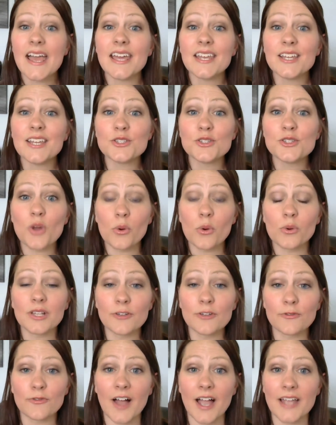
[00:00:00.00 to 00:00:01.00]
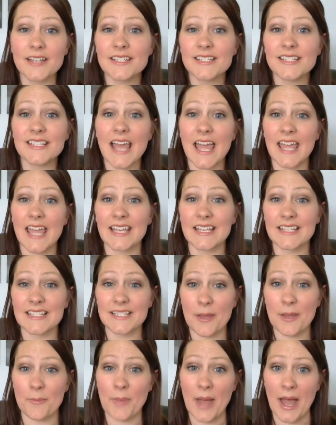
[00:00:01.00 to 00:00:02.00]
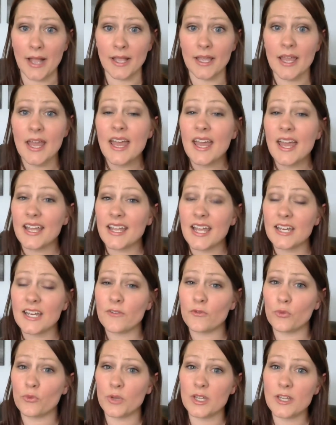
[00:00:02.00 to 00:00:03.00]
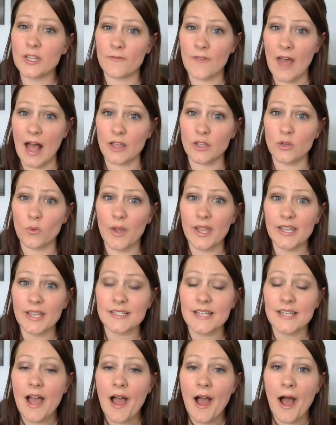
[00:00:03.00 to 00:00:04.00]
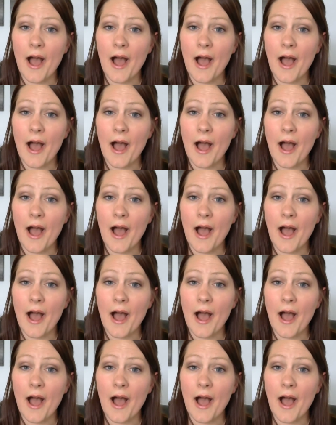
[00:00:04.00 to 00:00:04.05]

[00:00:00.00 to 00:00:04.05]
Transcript: it is totally fine to take a step back and kind of reevaluate.